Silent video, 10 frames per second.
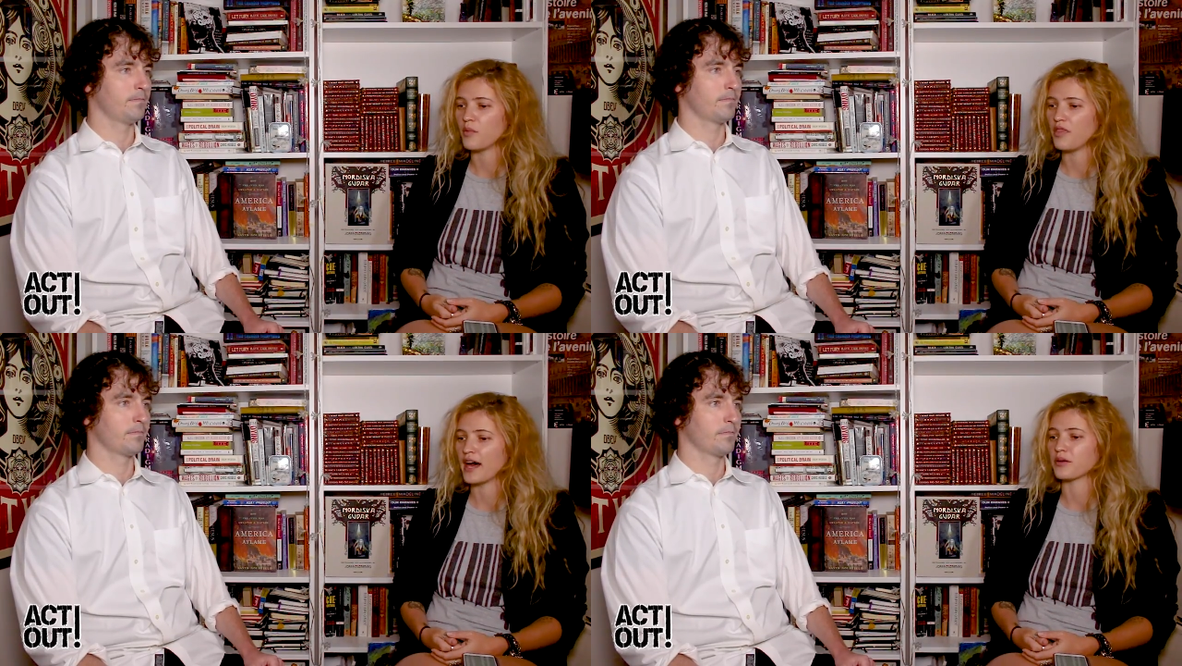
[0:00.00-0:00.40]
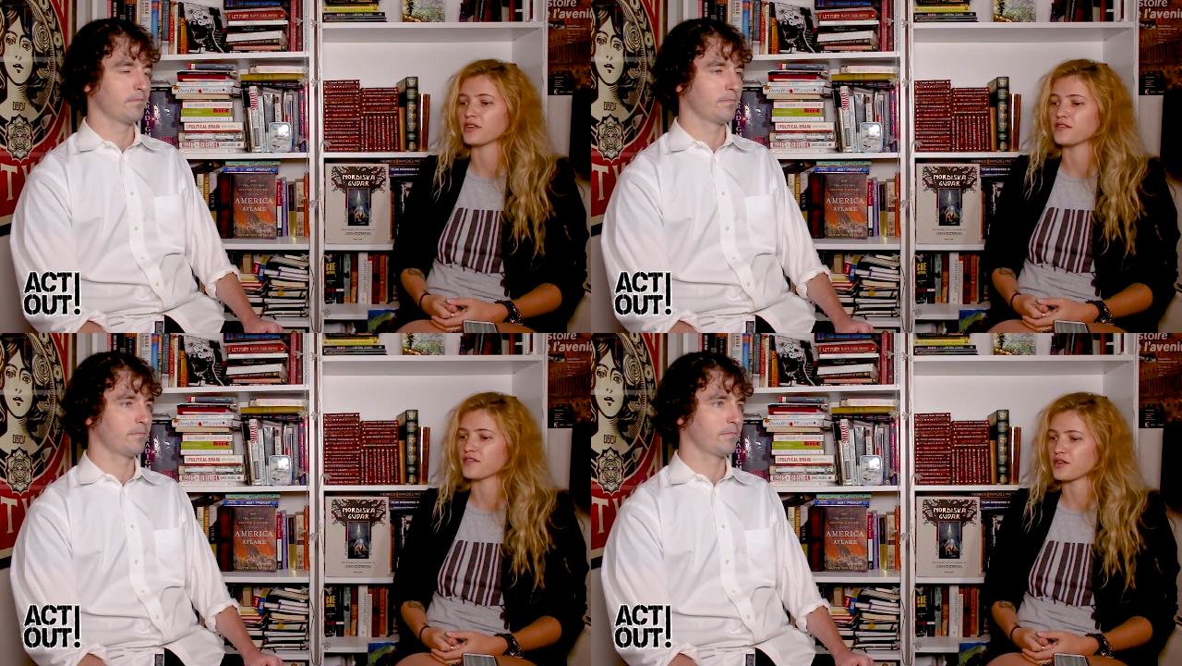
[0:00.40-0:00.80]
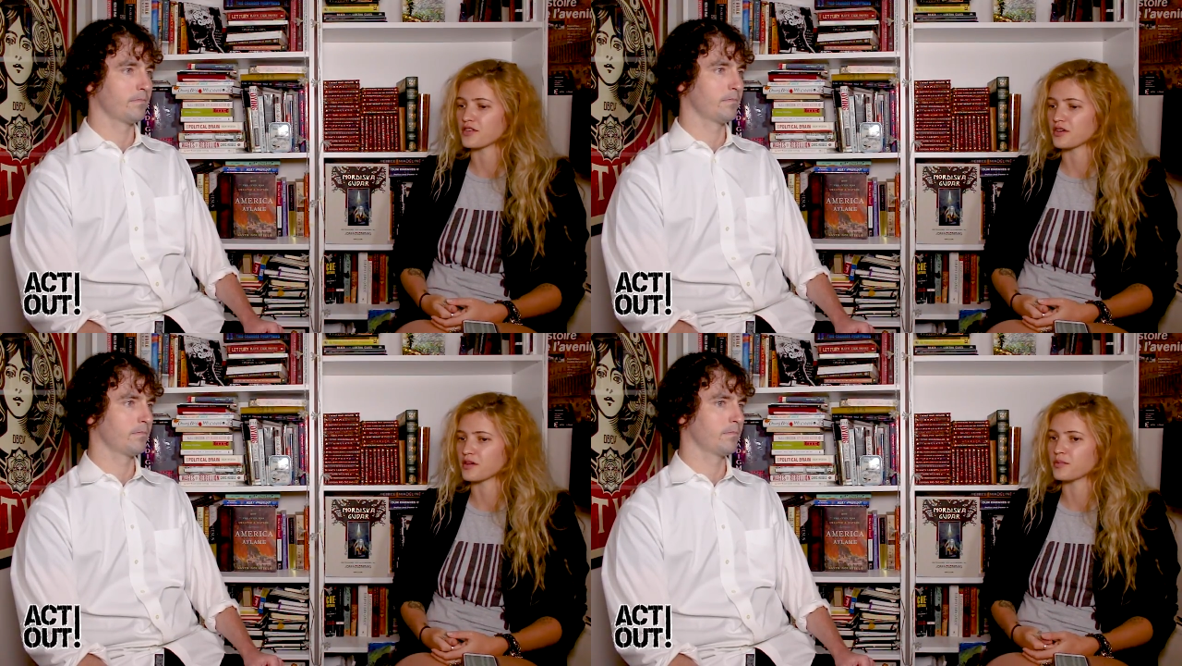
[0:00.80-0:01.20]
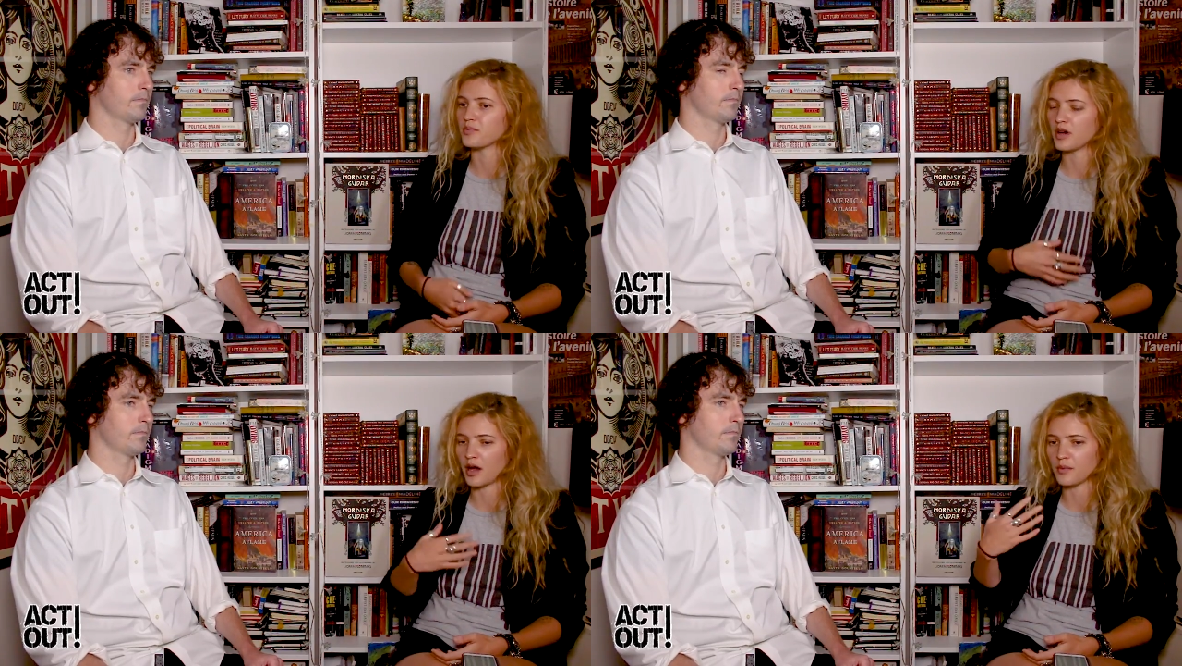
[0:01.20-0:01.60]
Speaker 1: um, that only further,
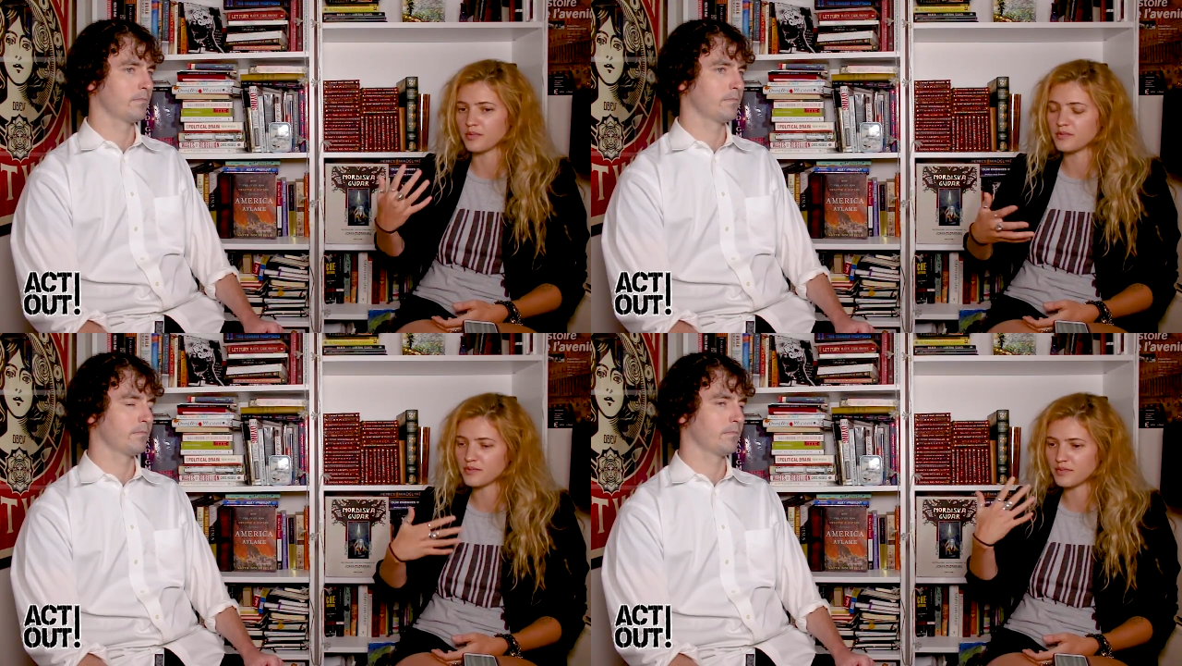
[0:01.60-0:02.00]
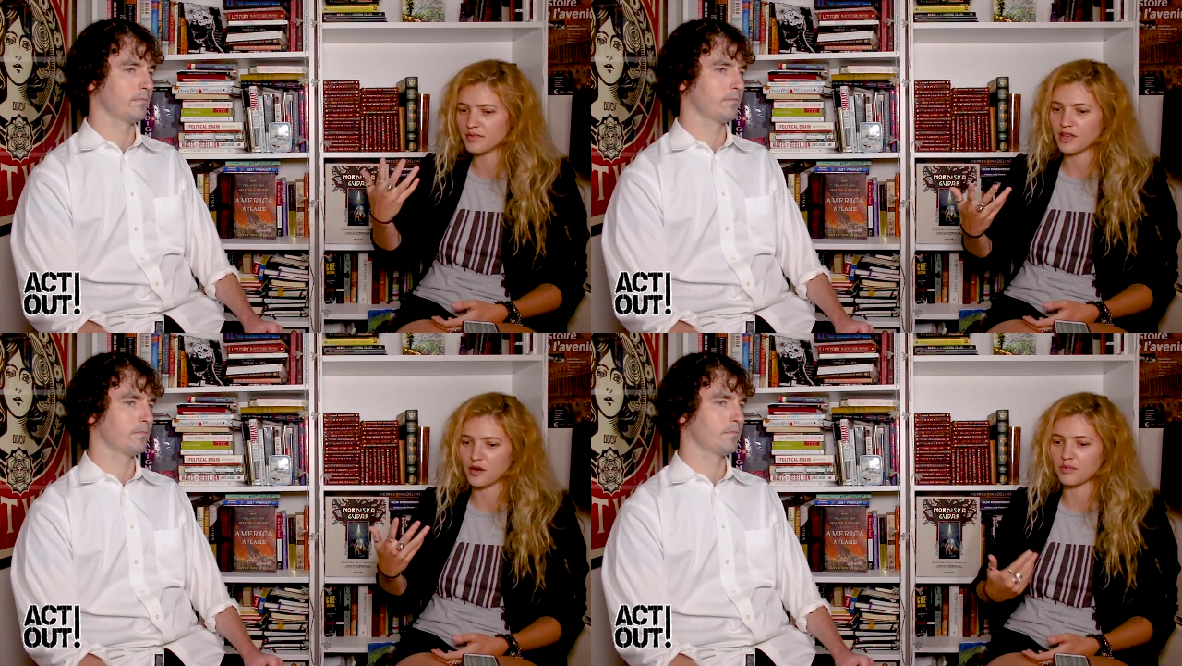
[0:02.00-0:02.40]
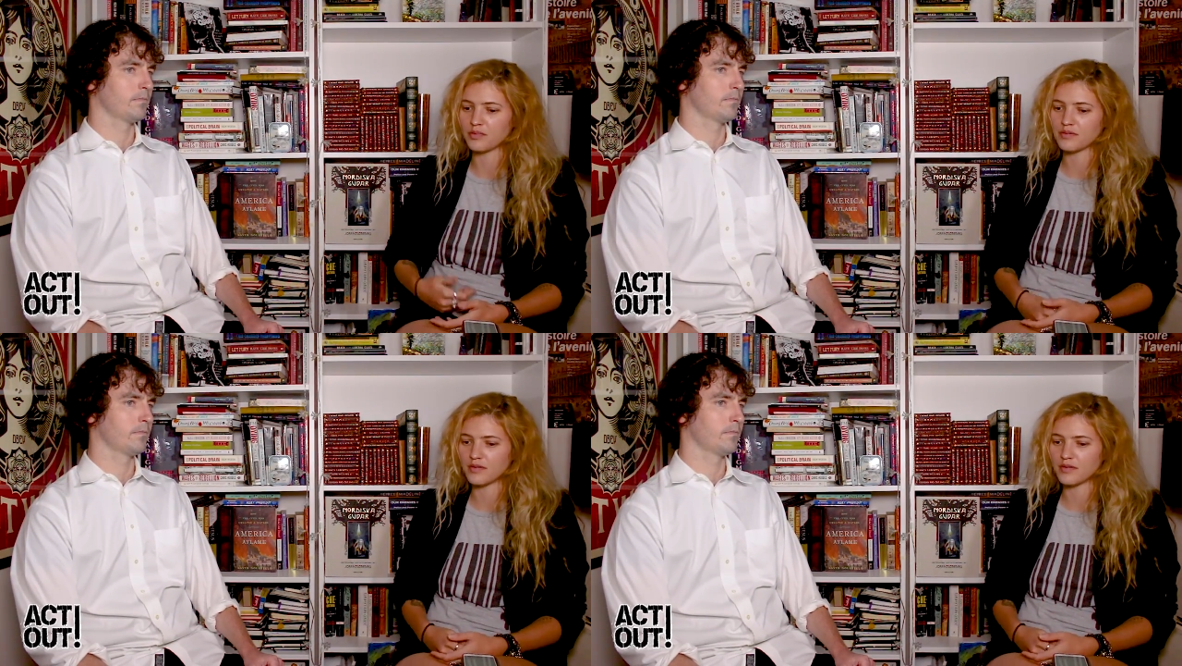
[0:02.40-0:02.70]
uh, you know,